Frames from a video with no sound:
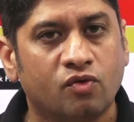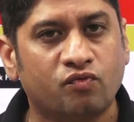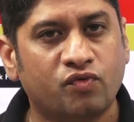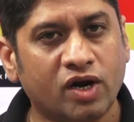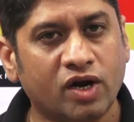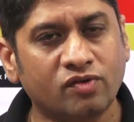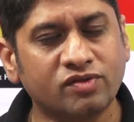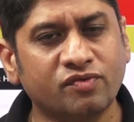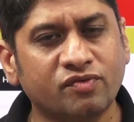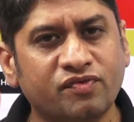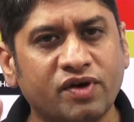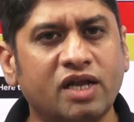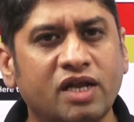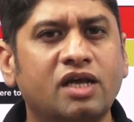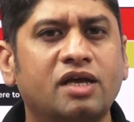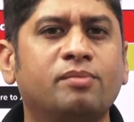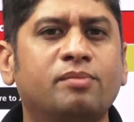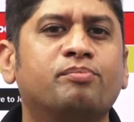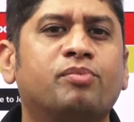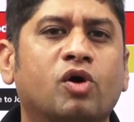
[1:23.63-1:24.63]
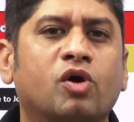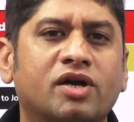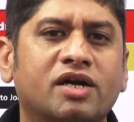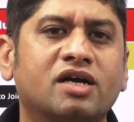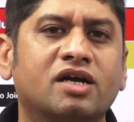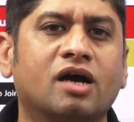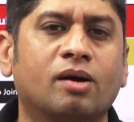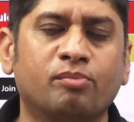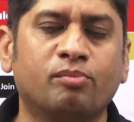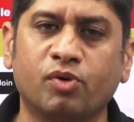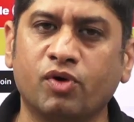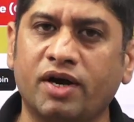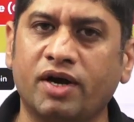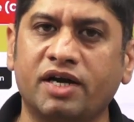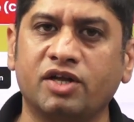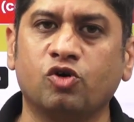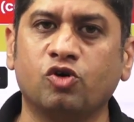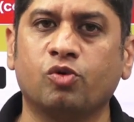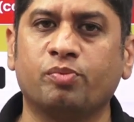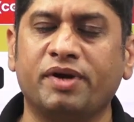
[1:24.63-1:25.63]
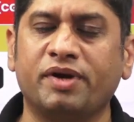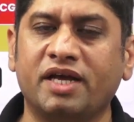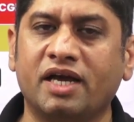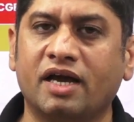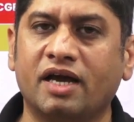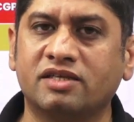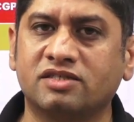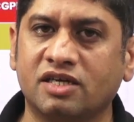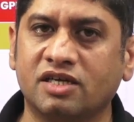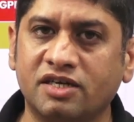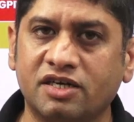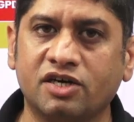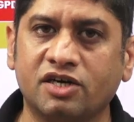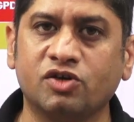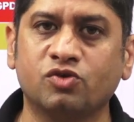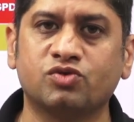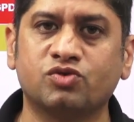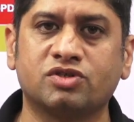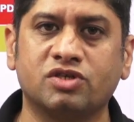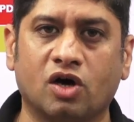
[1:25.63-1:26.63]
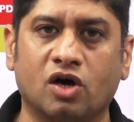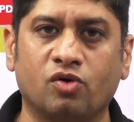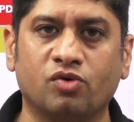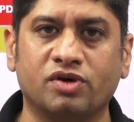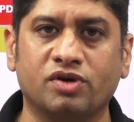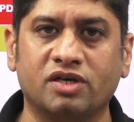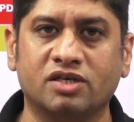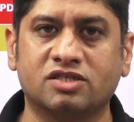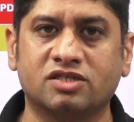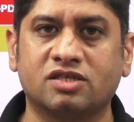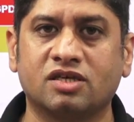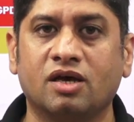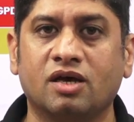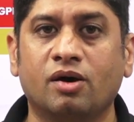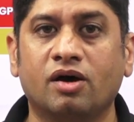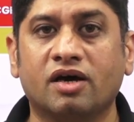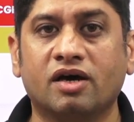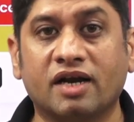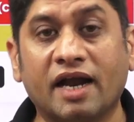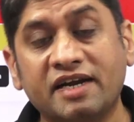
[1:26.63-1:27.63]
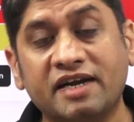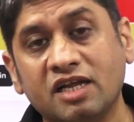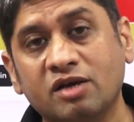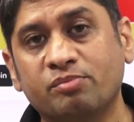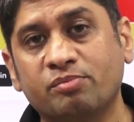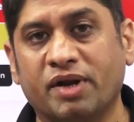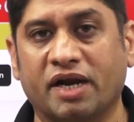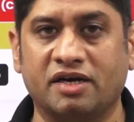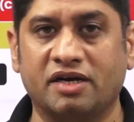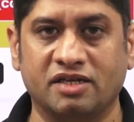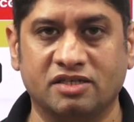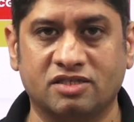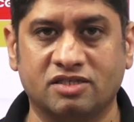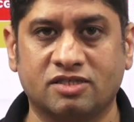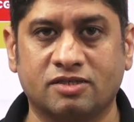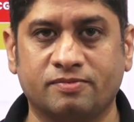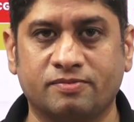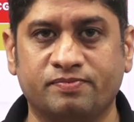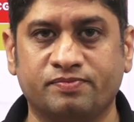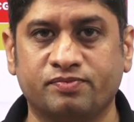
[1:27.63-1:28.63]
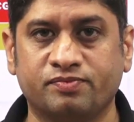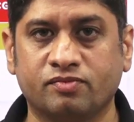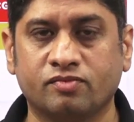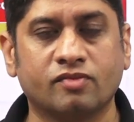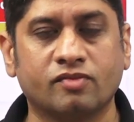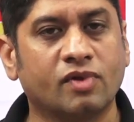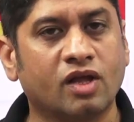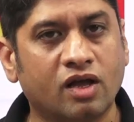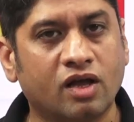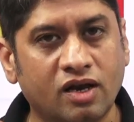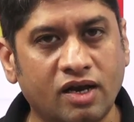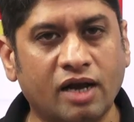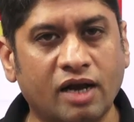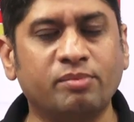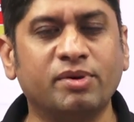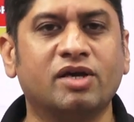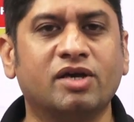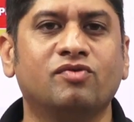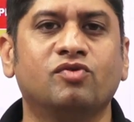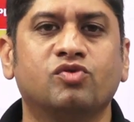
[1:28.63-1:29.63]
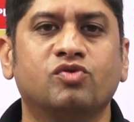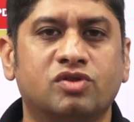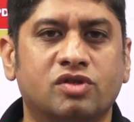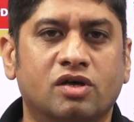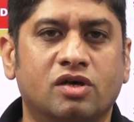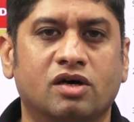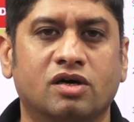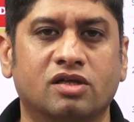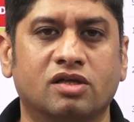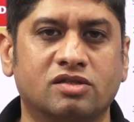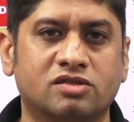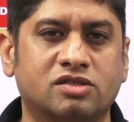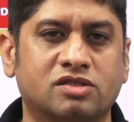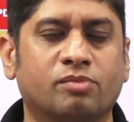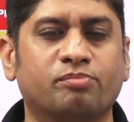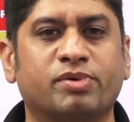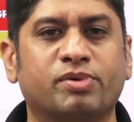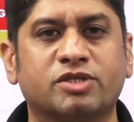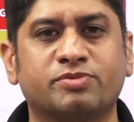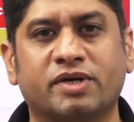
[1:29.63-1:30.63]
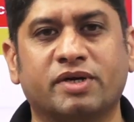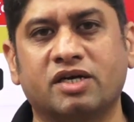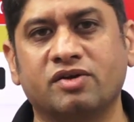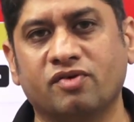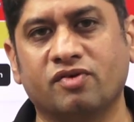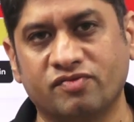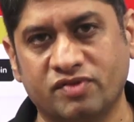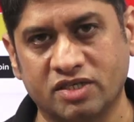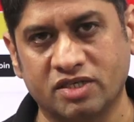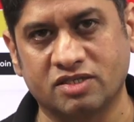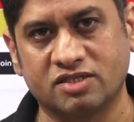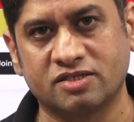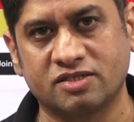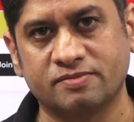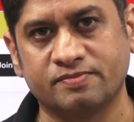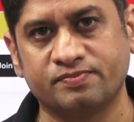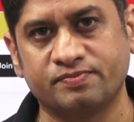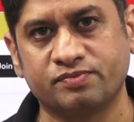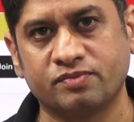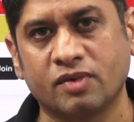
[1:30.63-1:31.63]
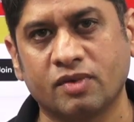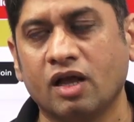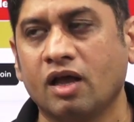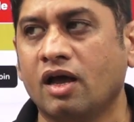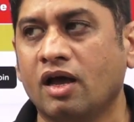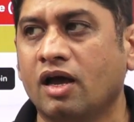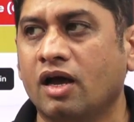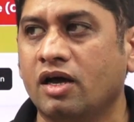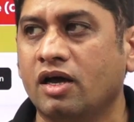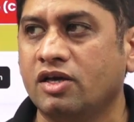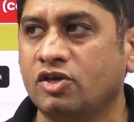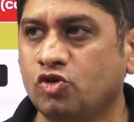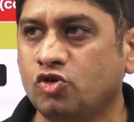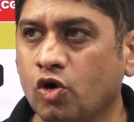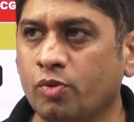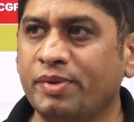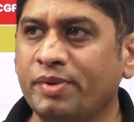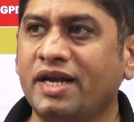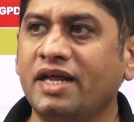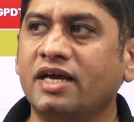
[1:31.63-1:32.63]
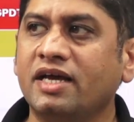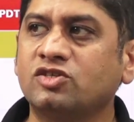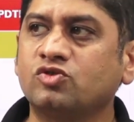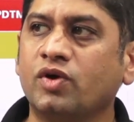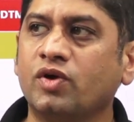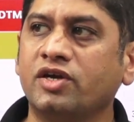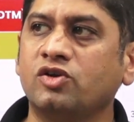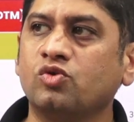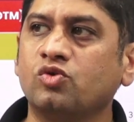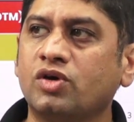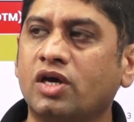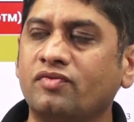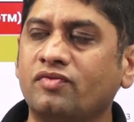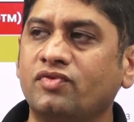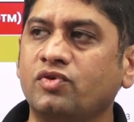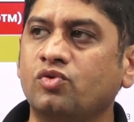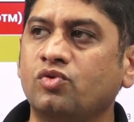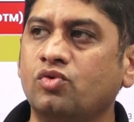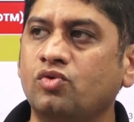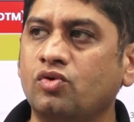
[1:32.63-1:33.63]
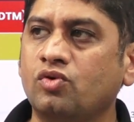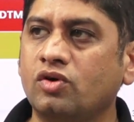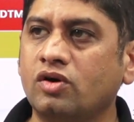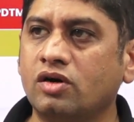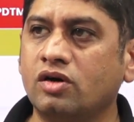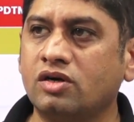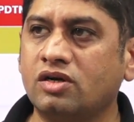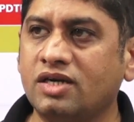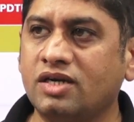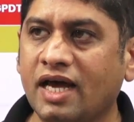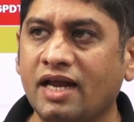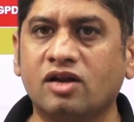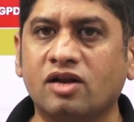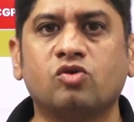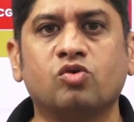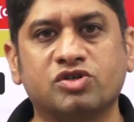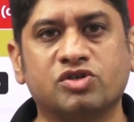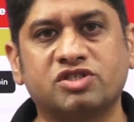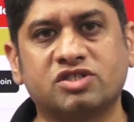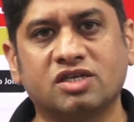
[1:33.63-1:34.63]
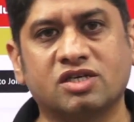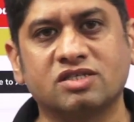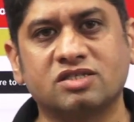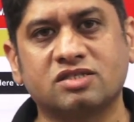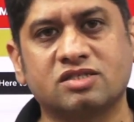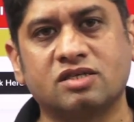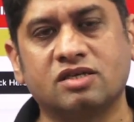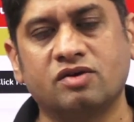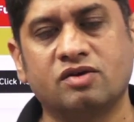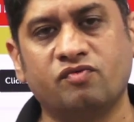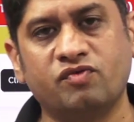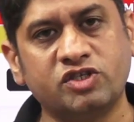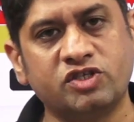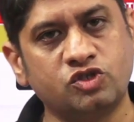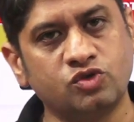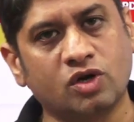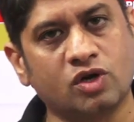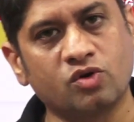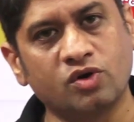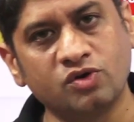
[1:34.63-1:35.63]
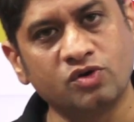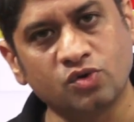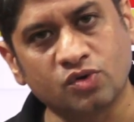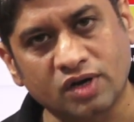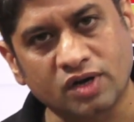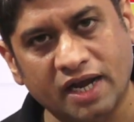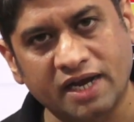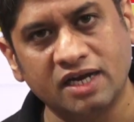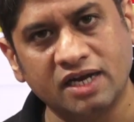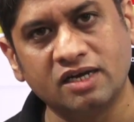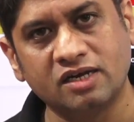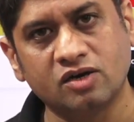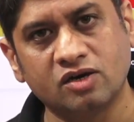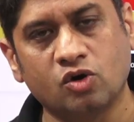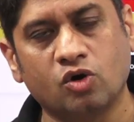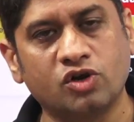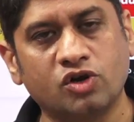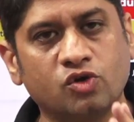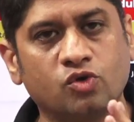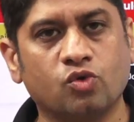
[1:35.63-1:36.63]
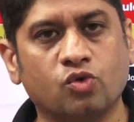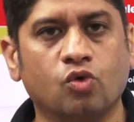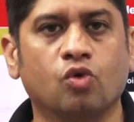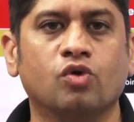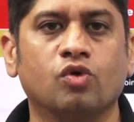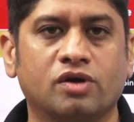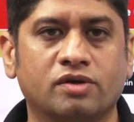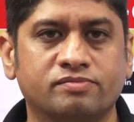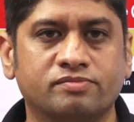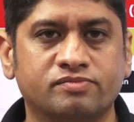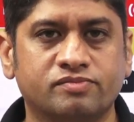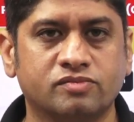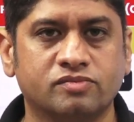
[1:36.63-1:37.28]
One of the very important component YourPedia has introduced now is writing practice. Let me give you some perspective of this. YourPedia is going to give you 10 questions which you are going to write on your own.